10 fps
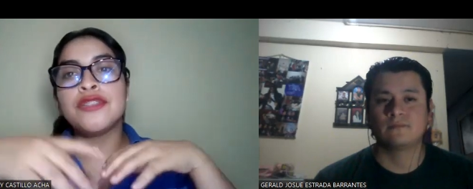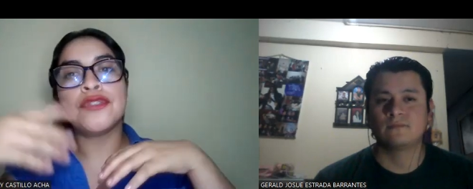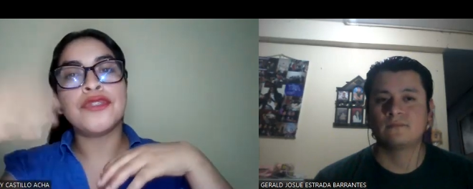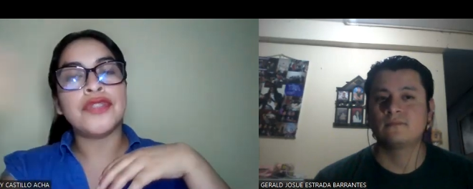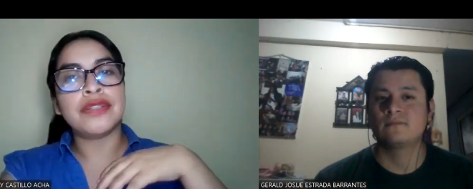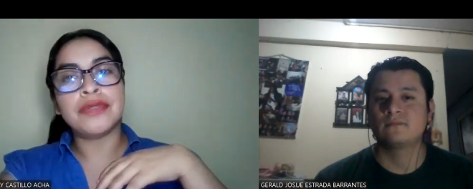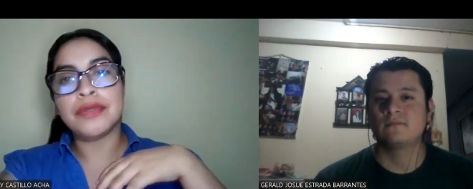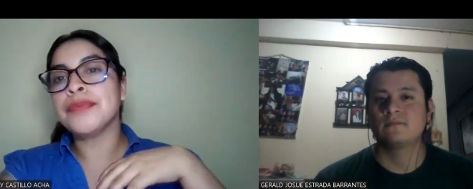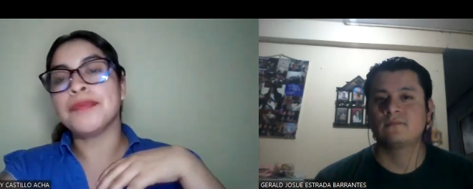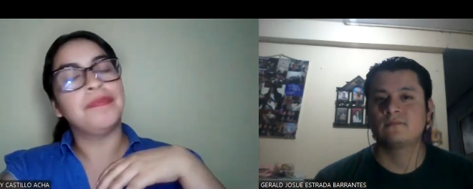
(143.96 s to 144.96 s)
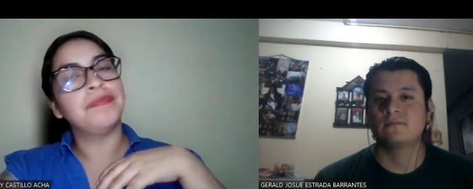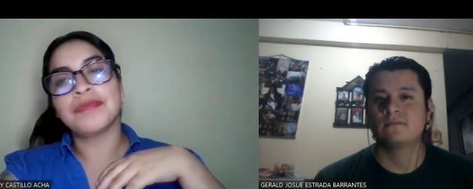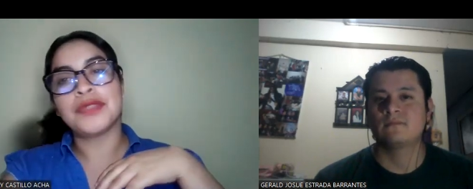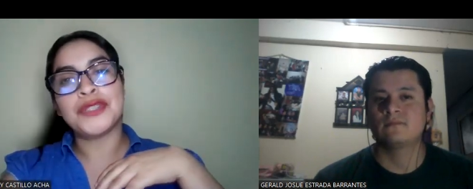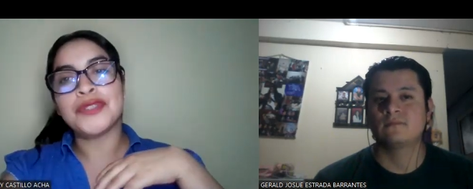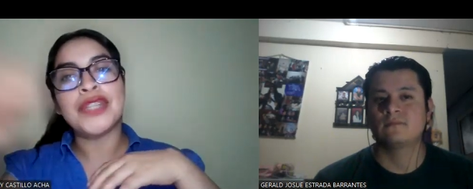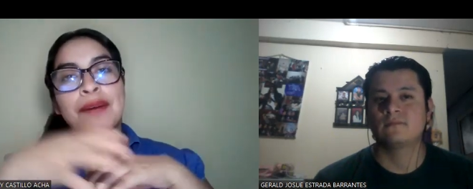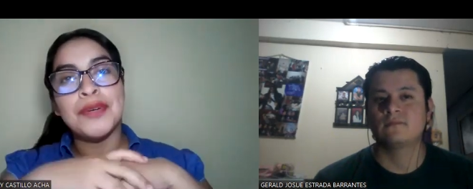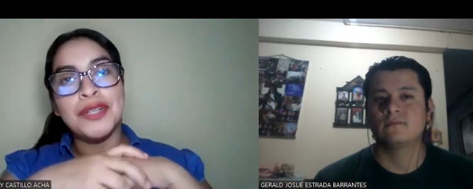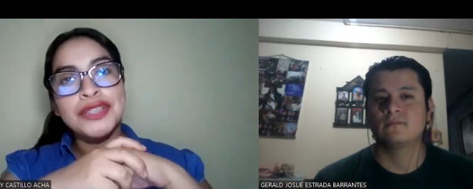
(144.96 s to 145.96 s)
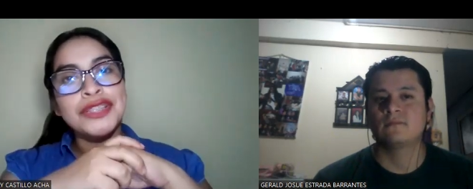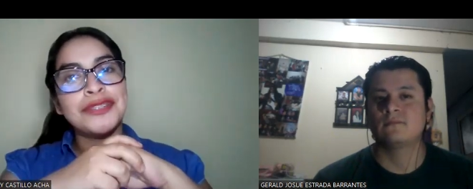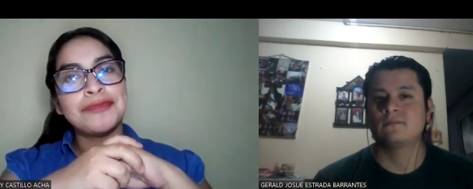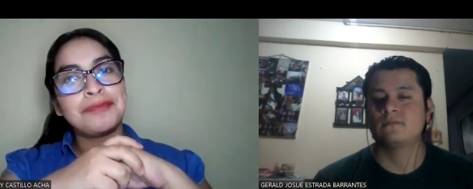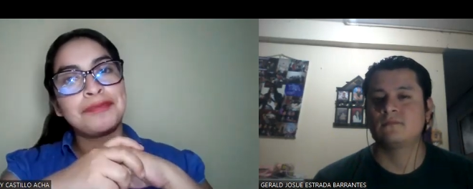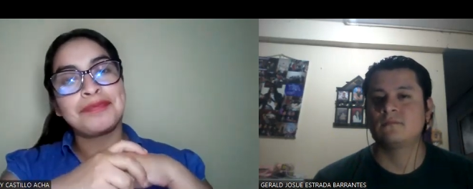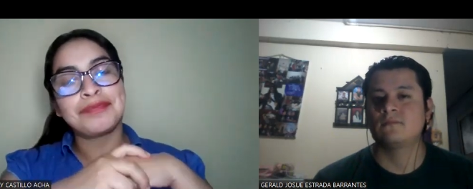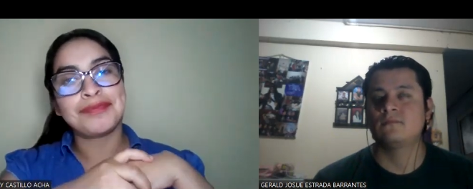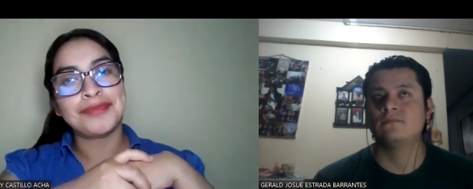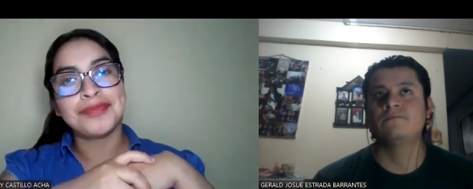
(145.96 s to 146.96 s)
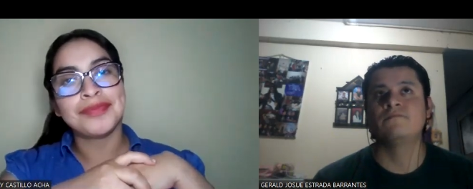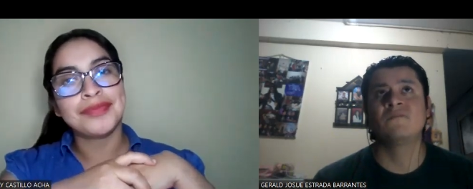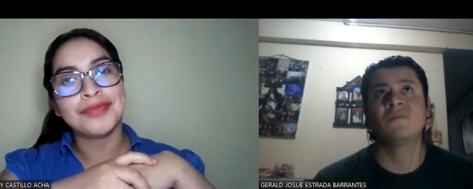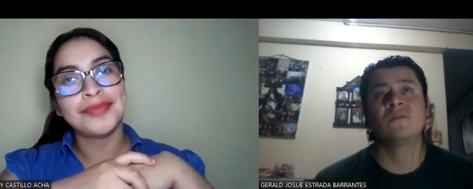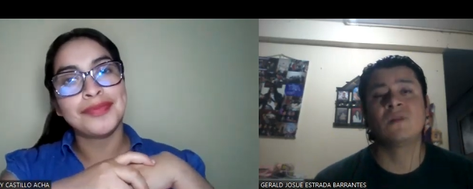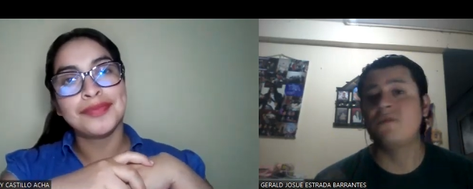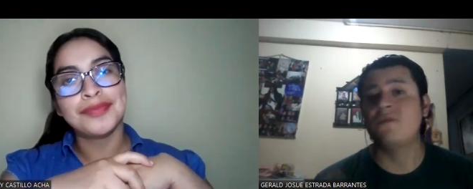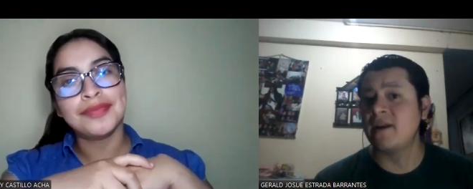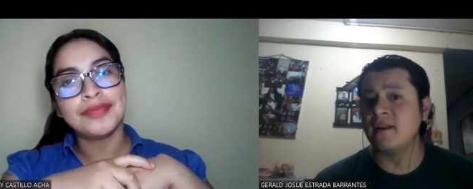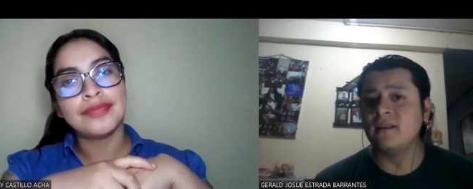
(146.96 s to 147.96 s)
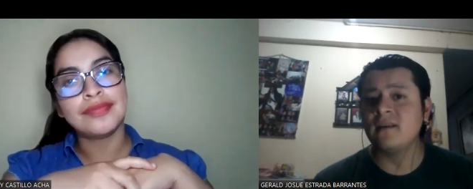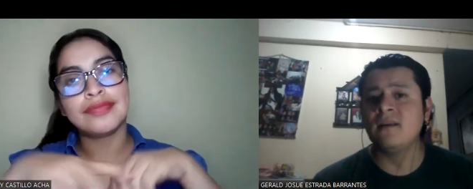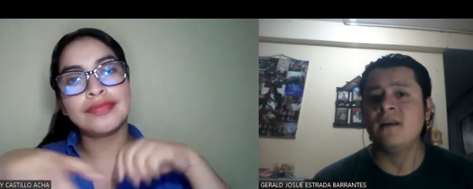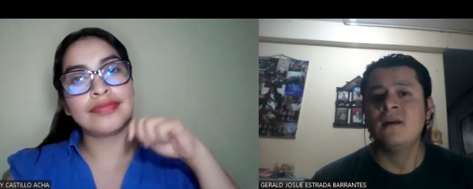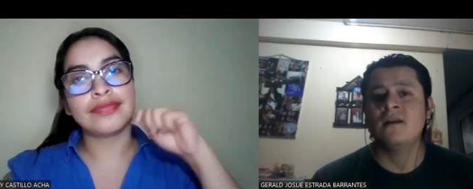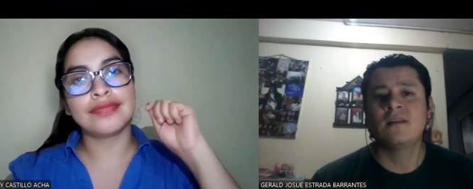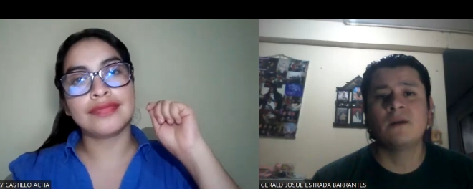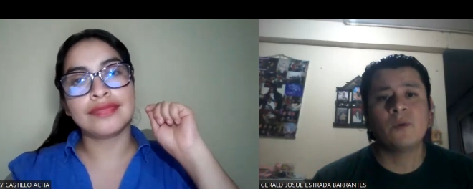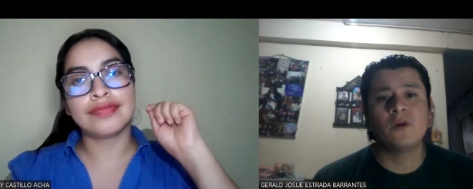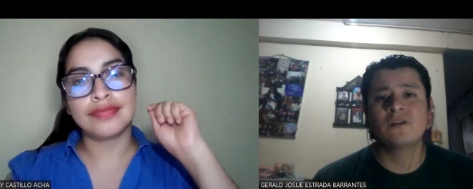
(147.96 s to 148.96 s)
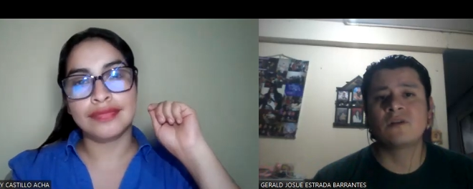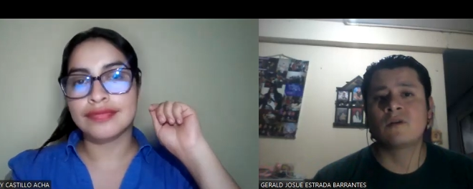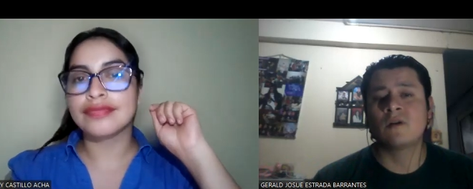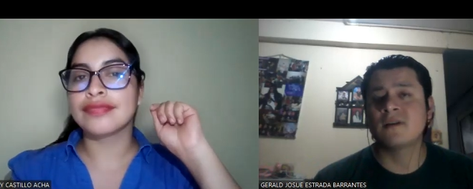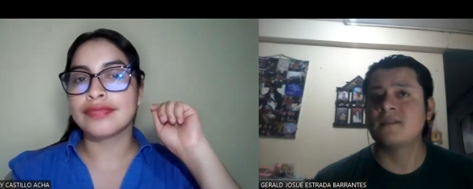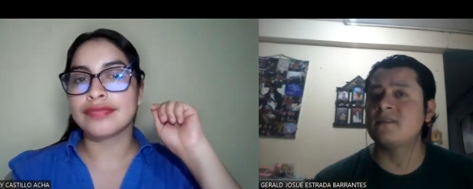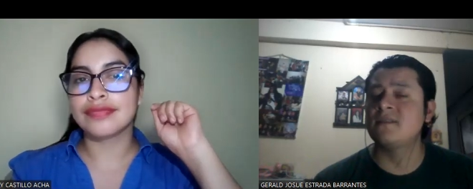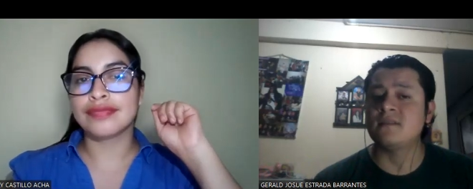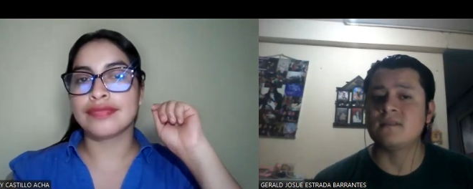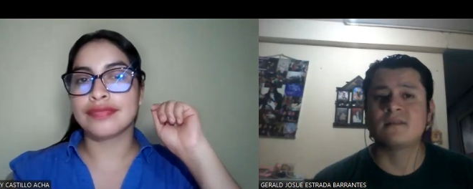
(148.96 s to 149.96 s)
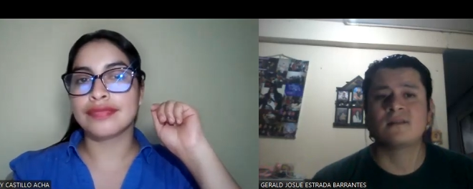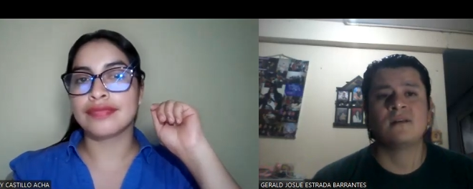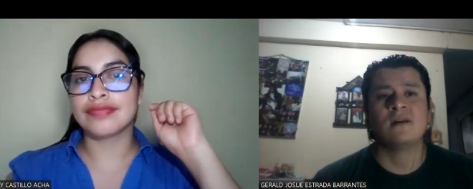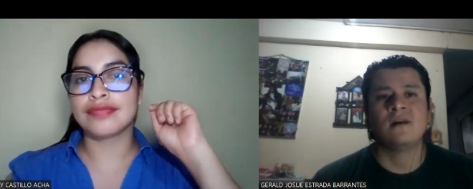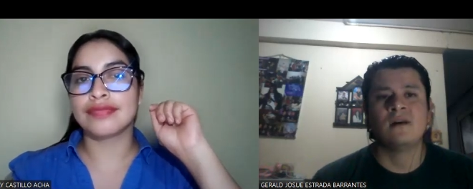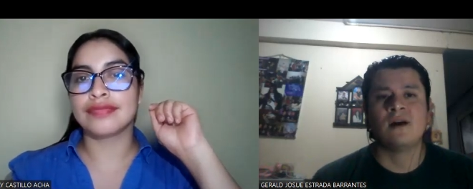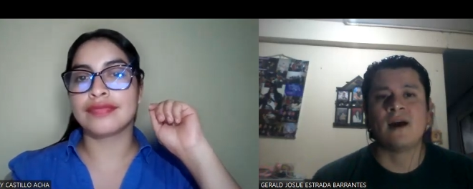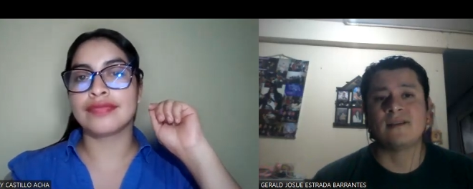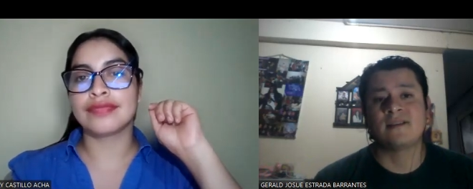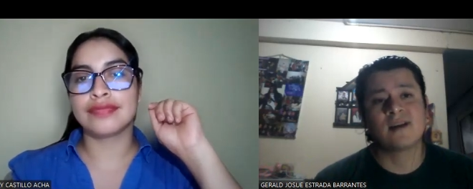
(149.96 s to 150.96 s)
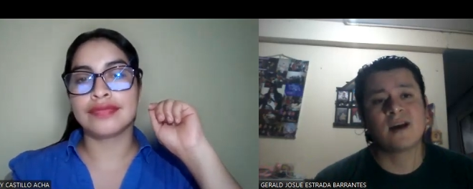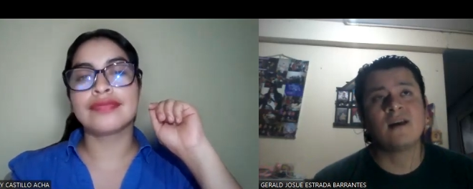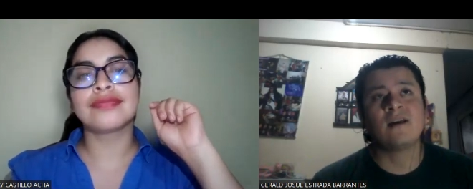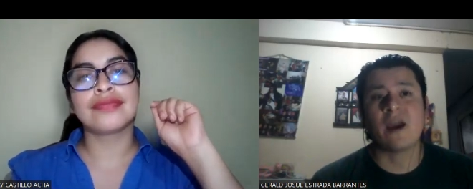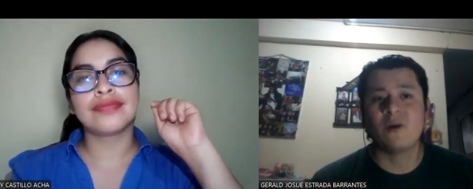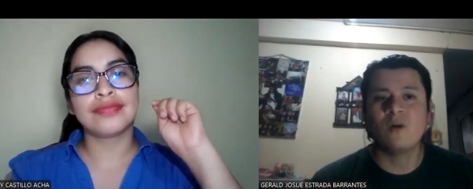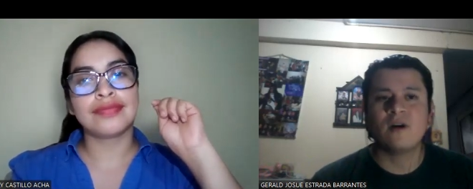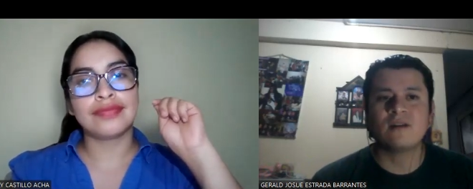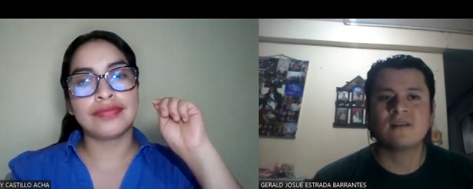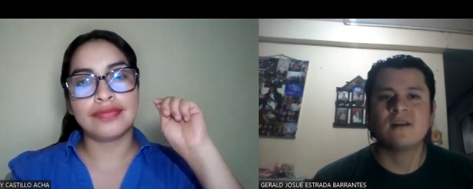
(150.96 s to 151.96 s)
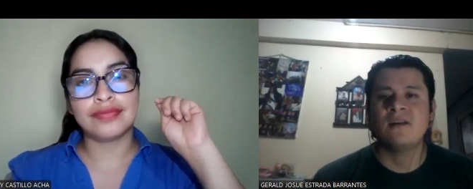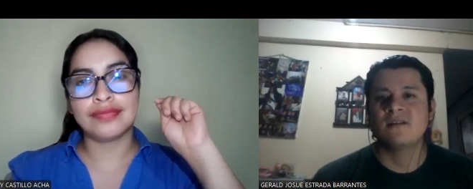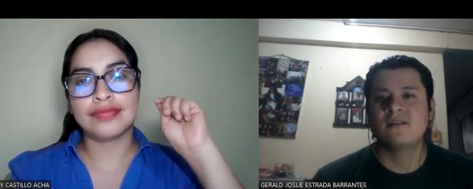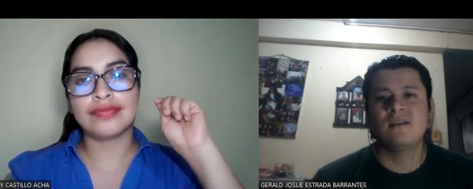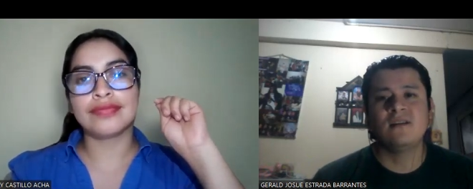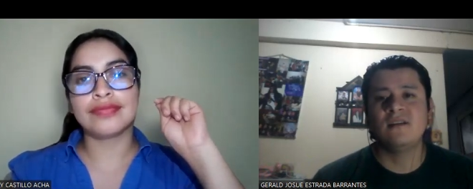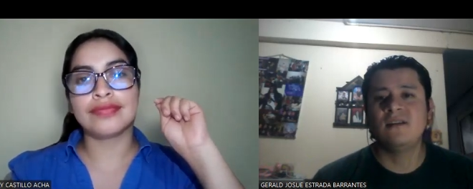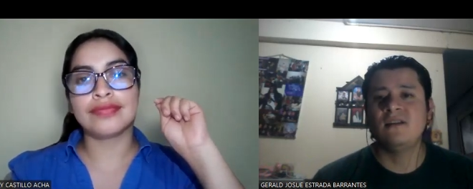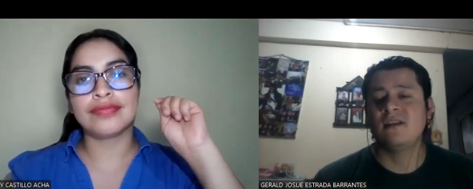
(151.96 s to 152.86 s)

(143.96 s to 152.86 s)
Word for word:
Speaker 1: you? Judamos.
Speaker 2: Mm, the, finally, the voice recording scenes. At the time, I was sitting